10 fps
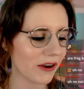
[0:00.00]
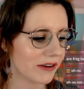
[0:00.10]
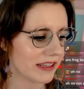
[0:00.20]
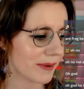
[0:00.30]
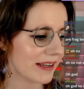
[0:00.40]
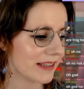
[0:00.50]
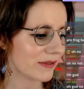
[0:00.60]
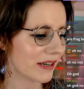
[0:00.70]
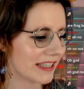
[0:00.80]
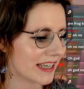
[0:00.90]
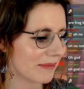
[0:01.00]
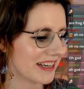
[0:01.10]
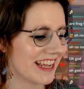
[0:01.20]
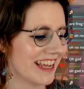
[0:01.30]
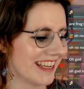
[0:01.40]
Only the buttons were all in
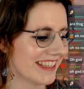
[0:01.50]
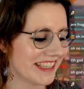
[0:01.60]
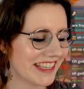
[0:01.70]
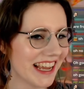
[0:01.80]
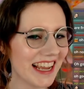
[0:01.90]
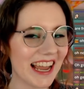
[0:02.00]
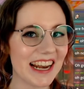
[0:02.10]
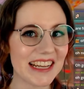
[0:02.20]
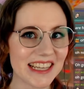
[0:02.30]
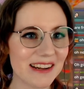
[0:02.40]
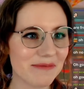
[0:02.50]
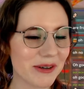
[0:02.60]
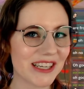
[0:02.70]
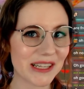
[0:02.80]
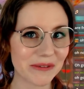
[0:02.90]
Japanese, and instead of
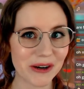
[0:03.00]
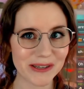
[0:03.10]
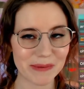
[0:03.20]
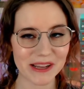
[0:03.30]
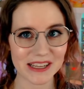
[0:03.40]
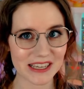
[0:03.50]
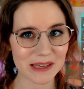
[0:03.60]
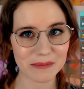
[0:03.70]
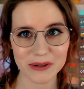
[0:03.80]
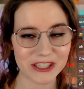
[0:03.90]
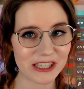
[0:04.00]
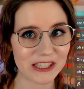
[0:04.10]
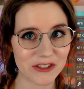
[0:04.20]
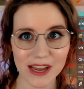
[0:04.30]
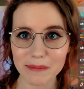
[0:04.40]
pushing the wash button, he pushed
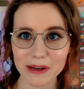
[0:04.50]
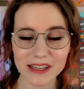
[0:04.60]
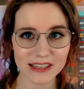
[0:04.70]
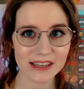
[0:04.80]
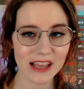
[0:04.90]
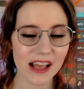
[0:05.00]
the dry button,